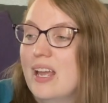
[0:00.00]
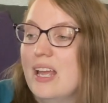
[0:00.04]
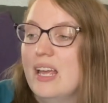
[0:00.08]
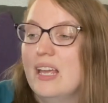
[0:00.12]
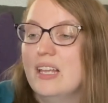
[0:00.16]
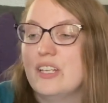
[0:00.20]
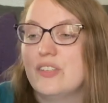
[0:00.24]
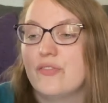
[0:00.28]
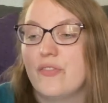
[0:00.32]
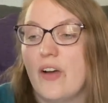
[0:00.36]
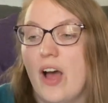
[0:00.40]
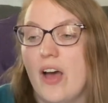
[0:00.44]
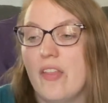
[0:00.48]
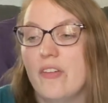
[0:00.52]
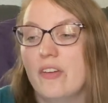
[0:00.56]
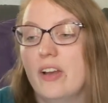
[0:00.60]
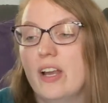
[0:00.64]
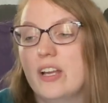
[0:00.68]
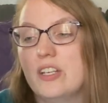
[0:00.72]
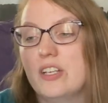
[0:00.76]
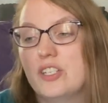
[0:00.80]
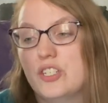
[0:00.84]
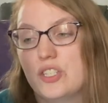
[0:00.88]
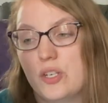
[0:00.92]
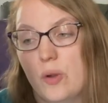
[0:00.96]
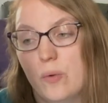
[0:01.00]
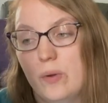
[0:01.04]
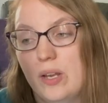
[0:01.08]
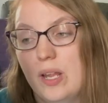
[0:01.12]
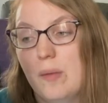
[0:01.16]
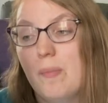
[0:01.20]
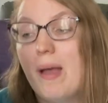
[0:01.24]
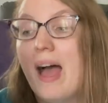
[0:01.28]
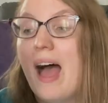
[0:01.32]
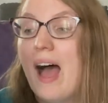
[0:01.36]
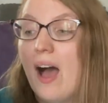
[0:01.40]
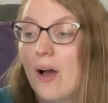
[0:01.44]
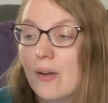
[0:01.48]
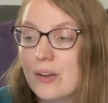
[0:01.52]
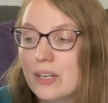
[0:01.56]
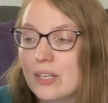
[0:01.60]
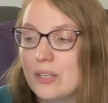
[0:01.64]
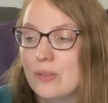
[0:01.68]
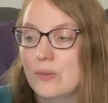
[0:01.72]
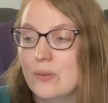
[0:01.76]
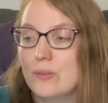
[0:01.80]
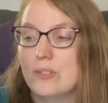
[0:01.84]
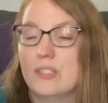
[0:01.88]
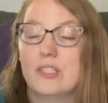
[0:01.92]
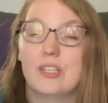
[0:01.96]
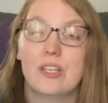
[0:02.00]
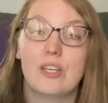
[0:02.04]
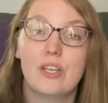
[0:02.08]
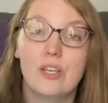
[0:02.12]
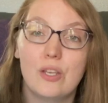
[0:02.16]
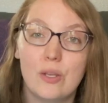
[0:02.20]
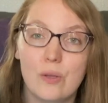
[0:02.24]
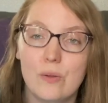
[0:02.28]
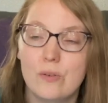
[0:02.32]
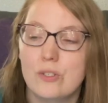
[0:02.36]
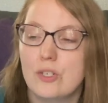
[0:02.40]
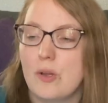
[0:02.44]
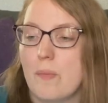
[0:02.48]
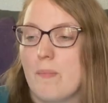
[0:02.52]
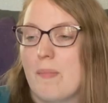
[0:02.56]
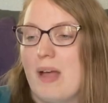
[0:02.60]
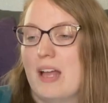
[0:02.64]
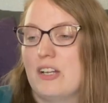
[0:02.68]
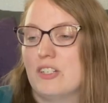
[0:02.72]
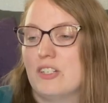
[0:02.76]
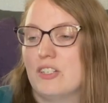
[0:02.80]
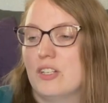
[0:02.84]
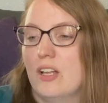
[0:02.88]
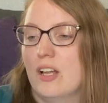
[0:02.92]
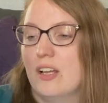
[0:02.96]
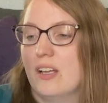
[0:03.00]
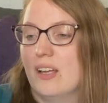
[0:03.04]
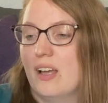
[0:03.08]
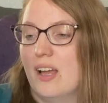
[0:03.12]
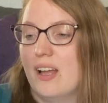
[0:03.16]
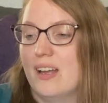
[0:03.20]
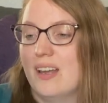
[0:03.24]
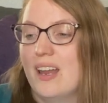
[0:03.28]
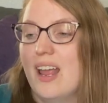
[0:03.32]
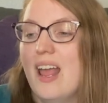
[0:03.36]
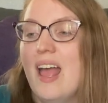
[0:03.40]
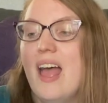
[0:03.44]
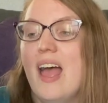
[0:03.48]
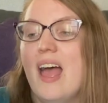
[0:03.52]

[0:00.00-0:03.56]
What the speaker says: His father had shown him how to use the huge matchlock gun,